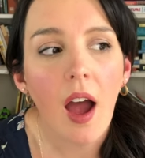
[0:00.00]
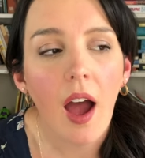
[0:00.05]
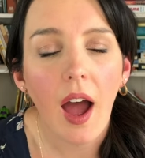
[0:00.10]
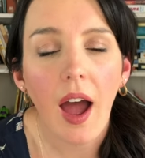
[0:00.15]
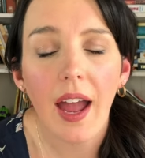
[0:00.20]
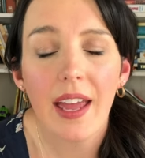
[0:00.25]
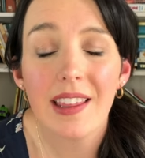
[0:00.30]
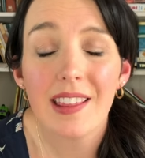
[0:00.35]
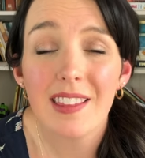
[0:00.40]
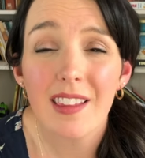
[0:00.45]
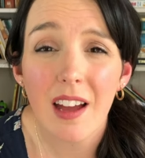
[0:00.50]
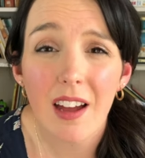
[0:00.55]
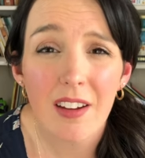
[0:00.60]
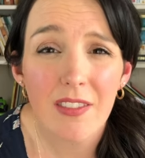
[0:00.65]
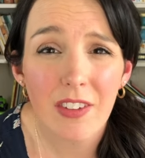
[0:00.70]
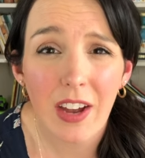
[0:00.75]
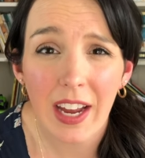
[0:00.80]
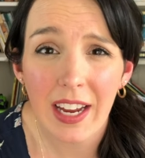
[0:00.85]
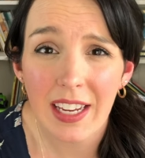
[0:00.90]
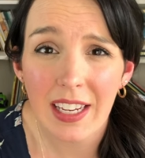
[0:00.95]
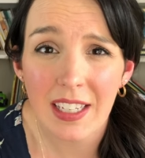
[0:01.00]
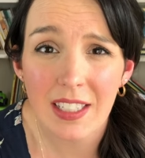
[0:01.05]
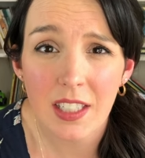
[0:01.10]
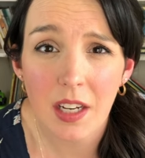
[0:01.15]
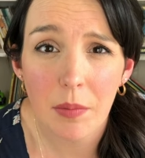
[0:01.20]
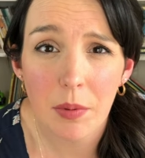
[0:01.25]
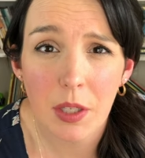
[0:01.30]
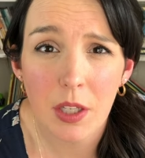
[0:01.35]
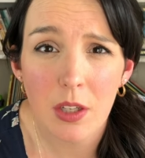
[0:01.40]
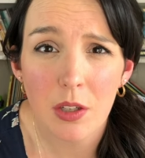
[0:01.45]
I love
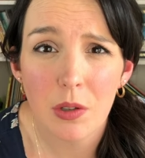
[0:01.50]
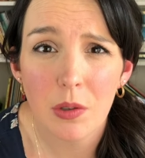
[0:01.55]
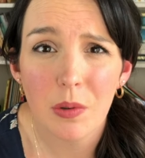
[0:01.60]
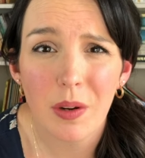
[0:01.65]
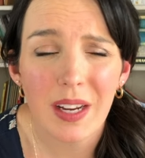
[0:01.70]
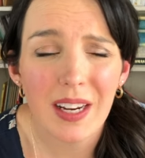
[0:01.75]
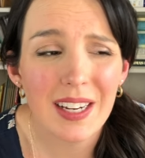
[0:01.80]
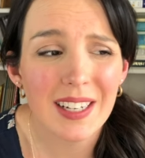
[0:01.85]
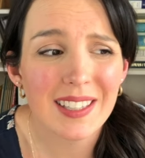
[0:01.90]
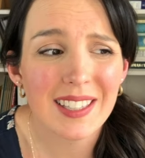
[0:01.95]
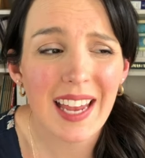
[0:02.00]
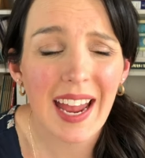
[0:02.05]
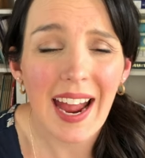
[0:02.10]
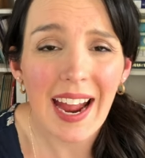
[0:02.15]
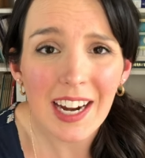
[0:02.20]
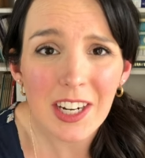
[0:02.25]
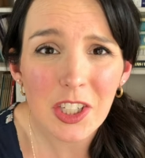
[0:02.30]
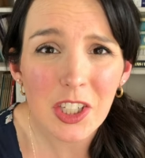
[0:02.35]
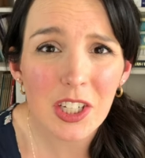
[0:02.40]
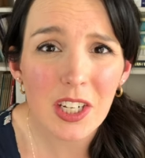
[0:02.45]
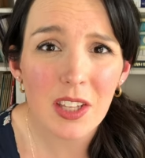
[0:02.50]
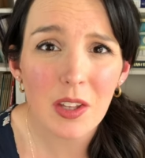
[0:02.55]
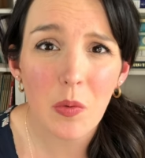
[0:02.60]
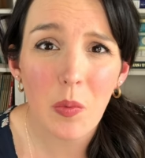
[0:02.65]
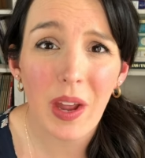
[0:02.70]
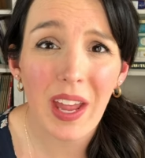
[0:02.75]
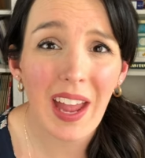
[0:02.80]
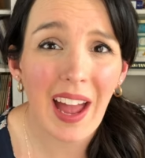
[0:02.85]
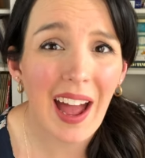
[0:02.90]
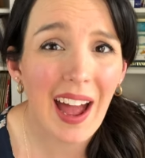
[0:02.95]
IEW. It is actually the
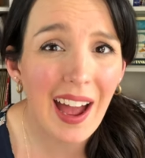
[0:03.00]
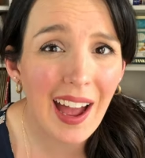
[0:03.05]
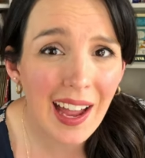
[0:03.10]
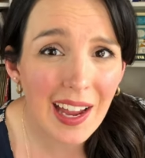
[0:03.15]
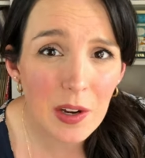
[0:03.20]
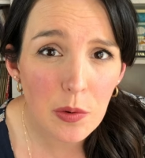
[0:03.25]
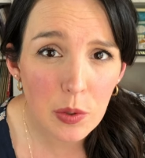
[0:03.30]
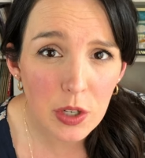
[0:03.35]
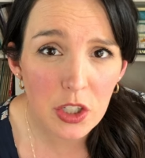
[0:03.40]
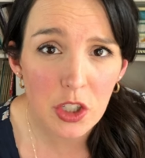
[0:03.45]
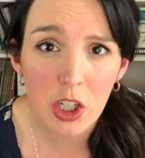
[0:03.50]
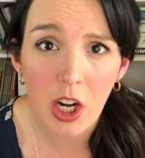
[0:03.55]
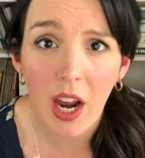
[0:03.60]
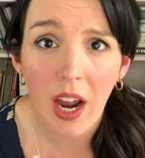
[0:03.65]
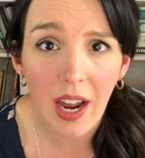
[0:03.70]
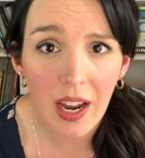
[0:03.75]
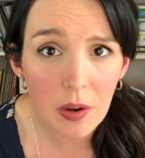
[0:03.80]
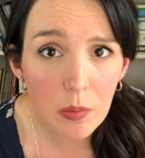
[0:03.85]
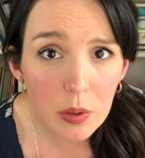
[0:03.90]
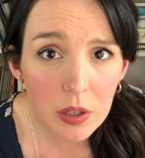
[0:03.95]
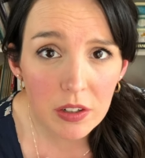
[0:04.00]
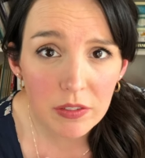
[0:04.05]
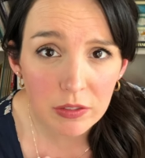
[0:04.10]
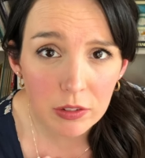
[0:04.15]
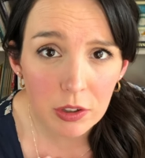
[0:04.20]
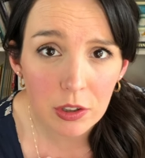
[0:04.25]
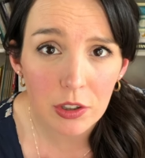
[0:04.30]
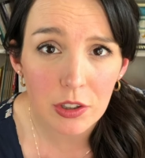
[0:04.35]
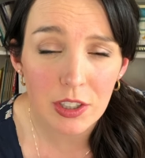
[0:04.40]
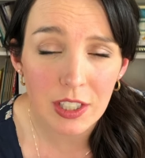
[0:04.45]
way I wish I would have
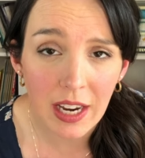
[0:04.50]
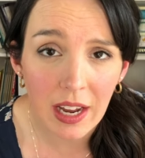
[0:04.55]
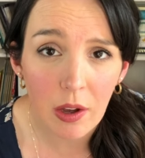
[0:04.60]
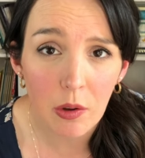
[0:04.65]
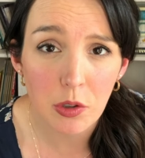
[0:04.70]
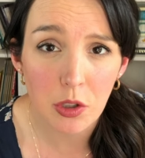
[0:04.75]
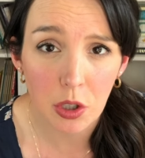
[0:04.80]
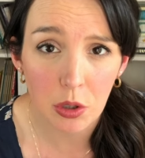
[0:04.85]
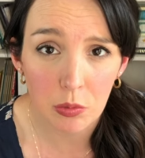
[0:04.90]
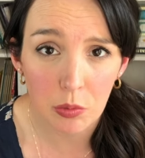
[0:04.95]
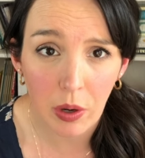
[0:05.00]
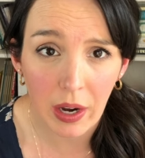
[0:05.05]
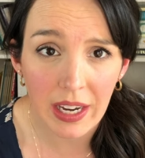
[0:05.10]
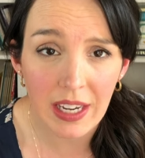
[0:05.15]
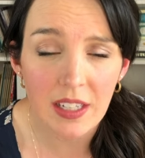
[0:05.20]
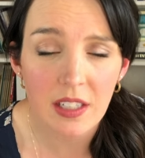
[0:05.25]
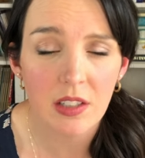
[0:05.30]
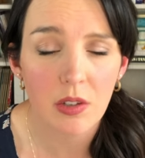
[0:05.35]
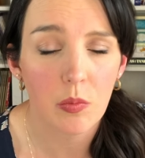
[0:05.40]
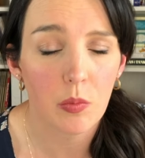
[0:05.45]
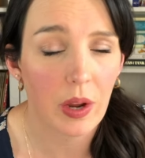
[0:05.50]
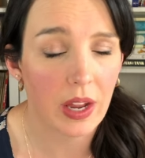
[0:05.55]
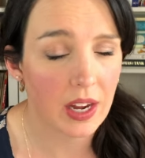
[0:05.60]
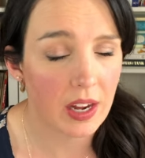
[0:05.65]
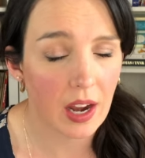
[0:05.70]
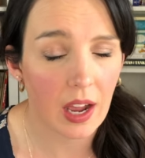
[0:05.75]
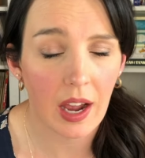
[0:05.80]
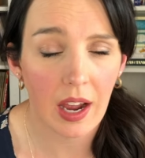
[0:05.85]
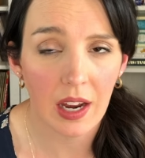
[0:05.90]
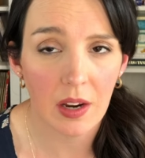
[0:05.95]
learned how to write
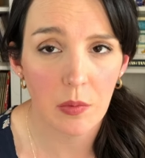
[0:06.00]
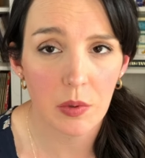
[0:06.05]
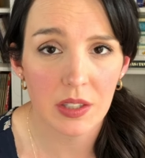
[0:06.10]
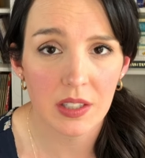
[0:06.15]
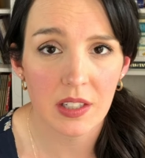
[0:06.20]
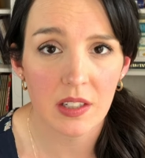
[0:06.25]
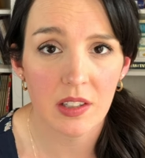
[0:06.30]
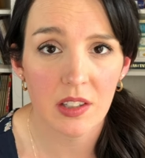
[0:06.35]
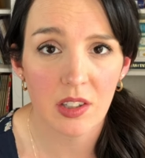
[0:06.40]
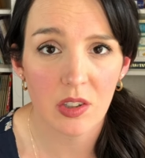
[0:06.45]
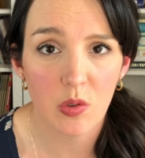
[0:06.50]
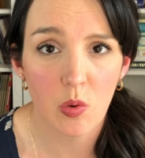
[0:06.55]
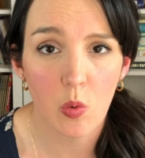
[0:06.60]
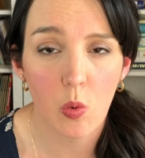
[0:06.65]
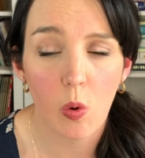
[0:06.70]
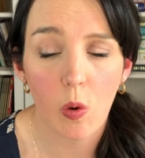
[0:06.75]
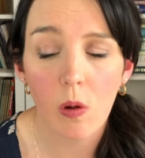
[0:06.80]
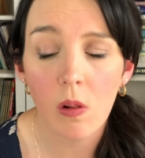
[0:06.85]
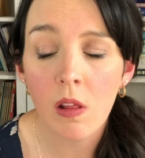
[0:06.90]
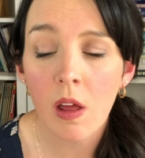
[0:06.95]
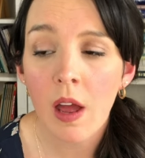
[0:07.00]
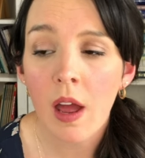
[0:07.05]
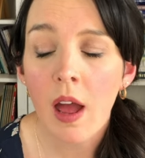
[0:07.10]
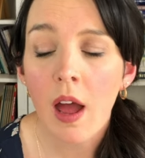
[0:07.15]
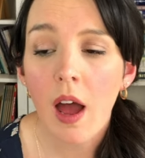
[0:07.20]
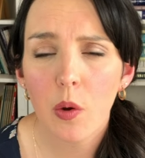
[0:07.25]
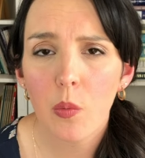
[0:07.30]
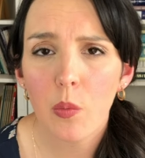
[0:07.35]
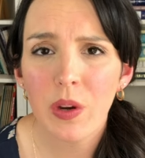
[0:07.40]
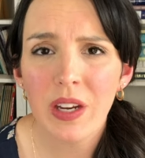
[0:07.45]
when I was in school.
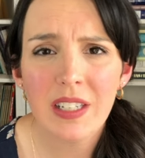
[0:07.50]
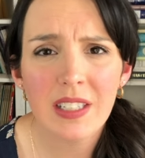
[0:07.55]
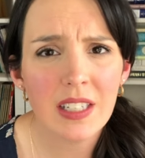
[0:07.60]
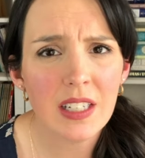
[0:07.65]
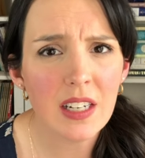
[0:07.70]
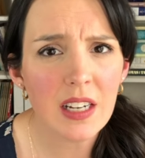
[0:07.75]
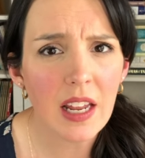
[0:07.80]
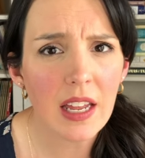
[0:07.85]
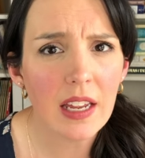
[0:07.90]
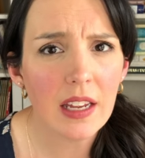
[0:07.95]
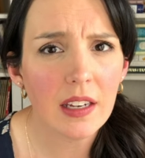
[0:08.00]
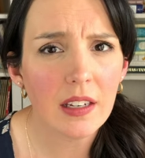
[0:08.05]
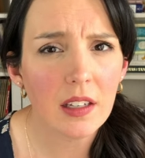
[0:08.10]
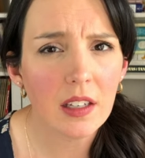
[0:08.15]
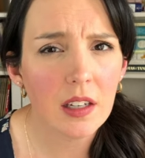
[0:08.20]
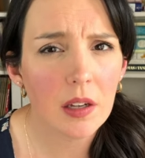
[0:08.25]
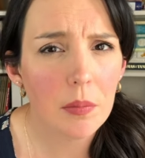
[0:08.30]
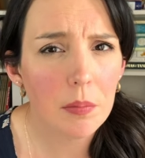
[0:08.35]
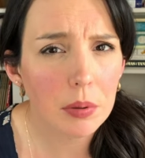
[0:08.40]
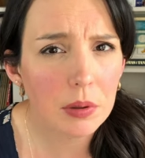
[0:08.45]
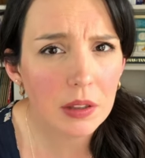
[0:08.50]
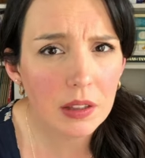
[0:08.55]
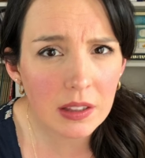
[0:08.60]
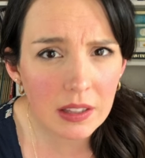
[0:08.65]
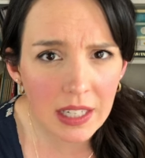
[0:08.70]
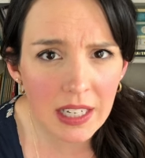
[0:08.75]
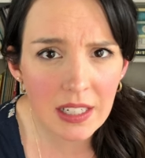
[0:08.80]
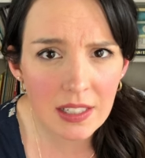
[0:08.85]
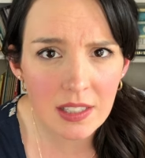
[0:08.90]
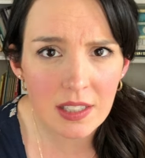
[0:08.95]
We didn't
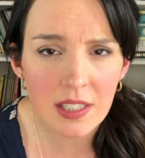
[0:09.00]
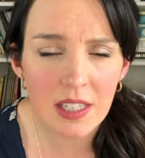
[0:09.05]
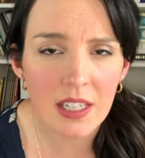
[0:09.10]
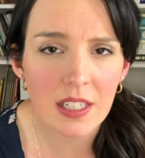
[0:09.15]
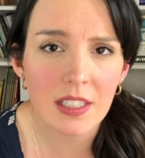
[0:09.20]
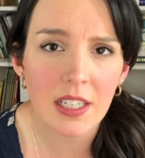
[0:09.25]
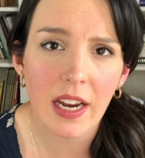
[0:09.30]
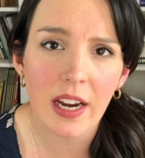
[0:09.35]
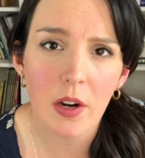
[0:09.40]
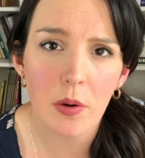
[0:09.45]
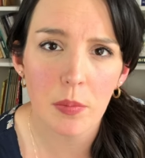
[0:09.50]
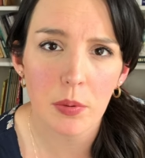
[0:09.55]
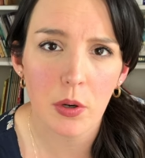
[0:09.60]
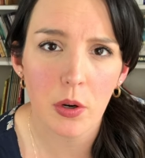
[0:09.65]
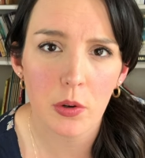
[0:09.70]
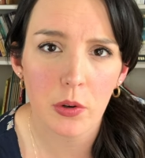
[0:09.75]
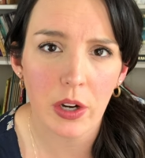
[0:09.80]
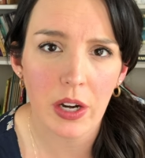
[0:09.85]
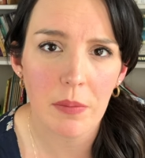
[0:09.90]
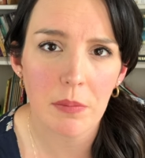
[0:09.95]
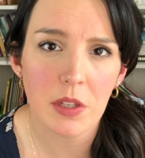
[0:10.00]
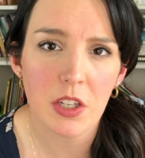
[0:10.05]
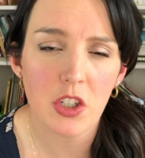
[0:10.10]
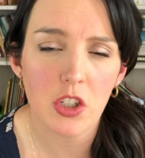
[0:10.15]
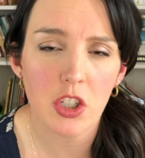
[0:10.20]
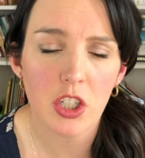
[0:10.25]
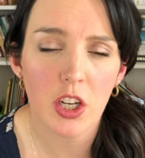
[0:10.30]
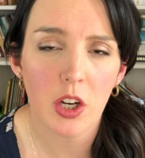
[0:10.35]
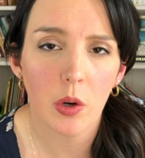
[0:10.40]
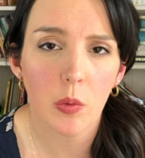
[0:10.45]
complete the entire program
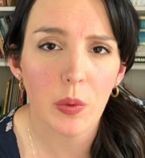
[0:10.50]
this year.